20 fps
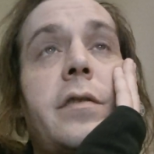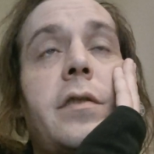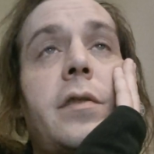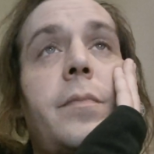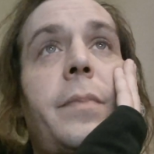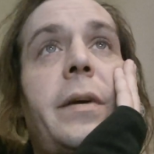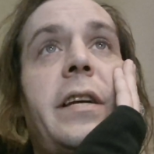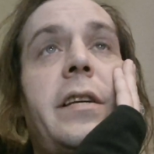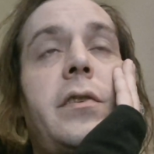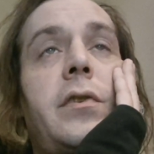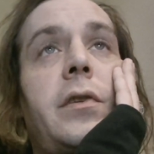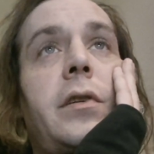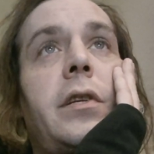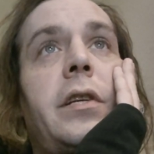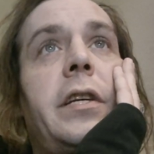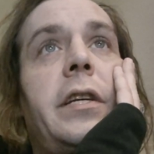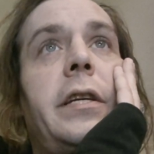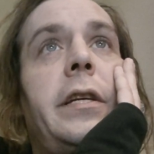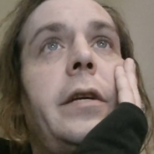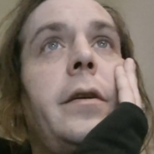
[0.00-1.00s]
It's
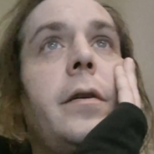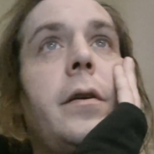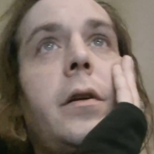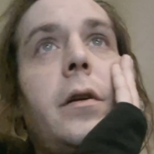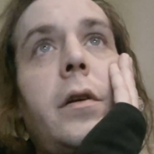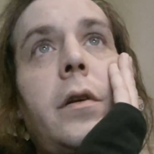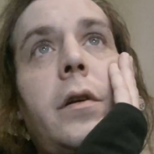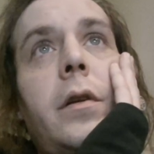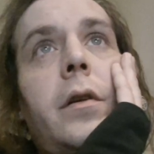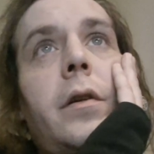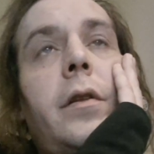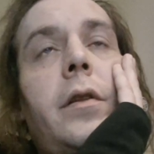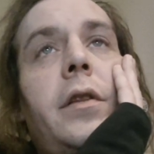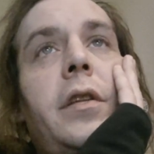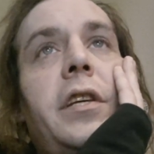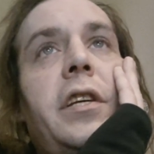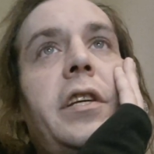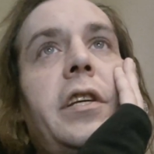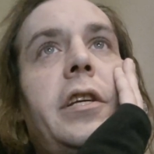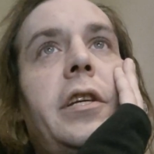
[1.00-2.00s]
basically
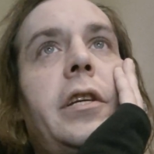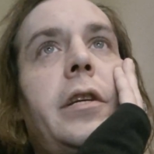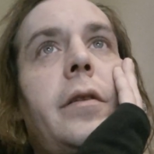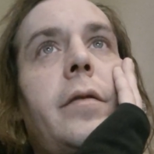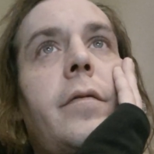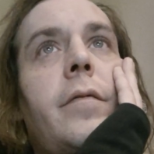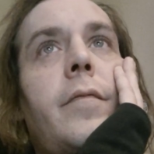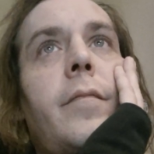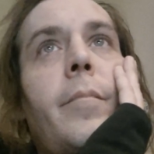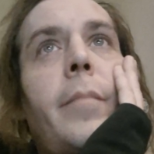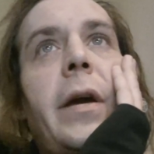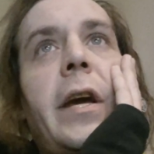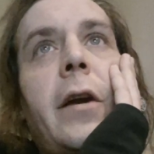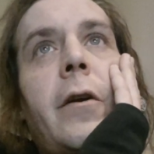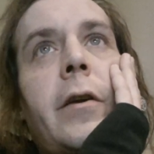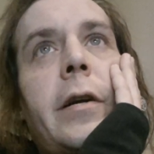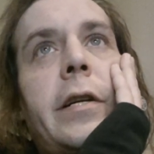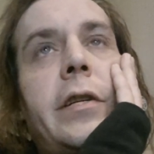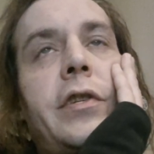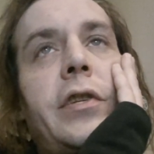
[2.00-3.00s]
the
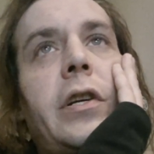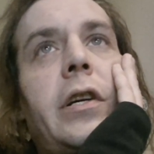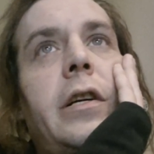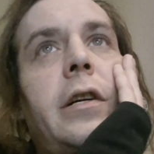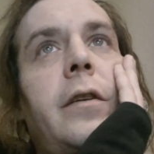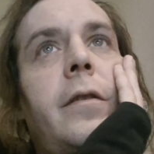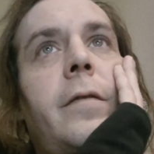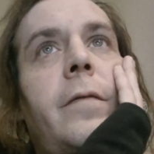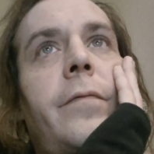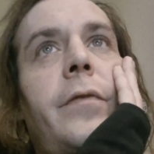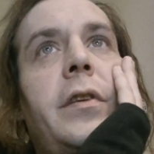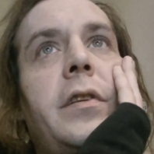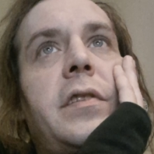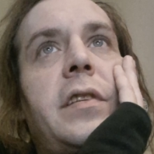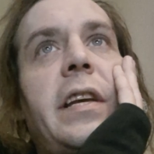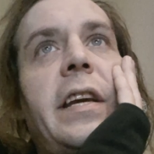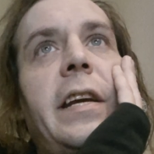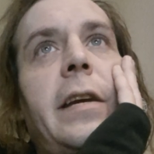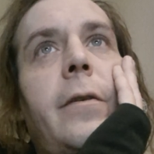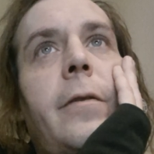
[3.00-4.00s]
marriage of the
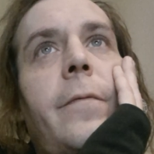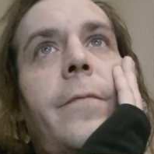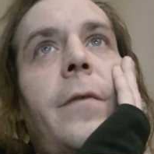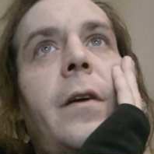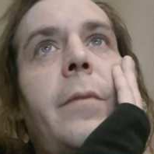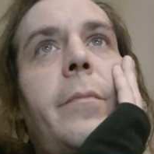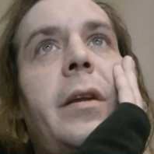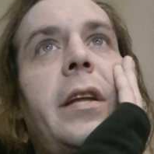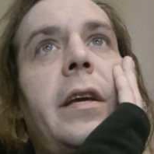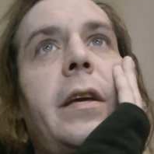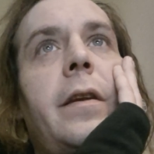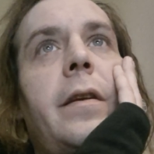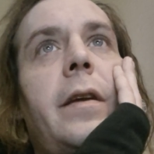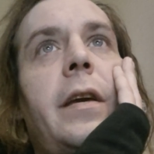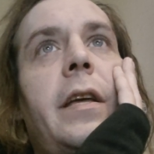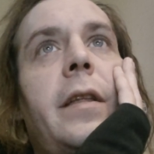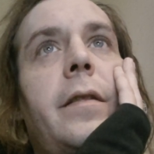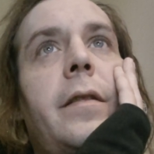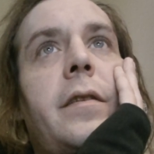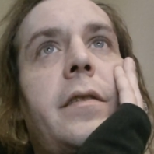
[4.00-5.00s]
sacred feminine
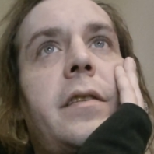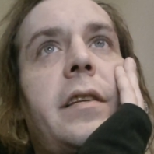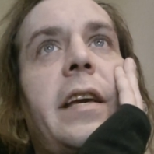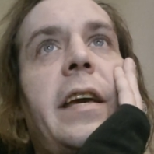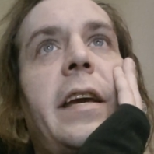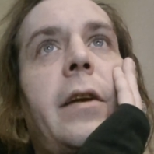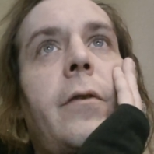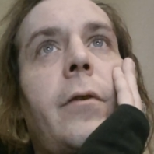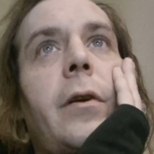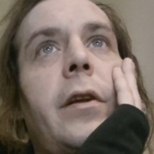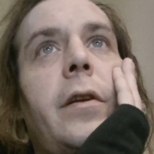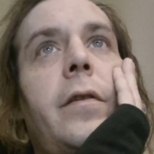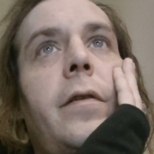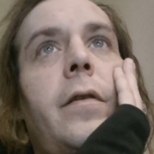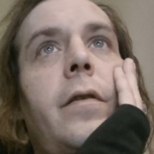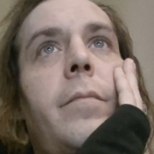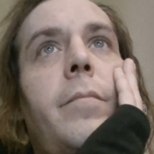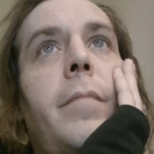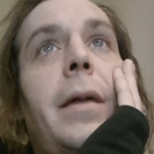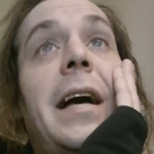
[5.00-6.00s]
and the sacred
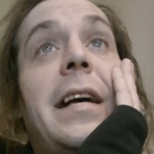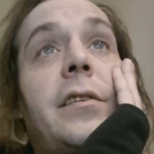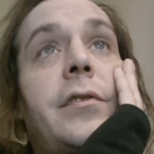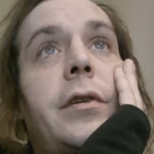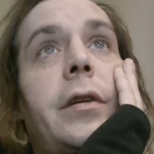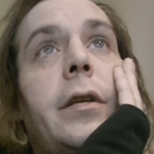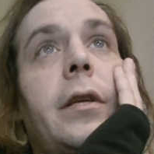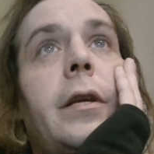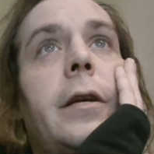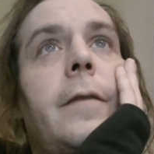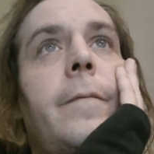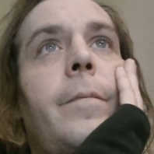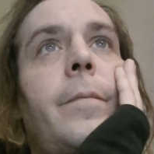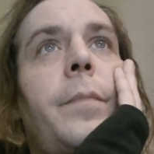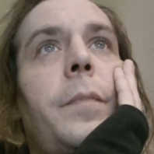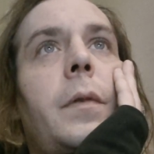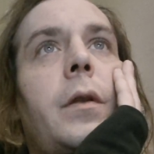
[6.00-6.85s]
masculine,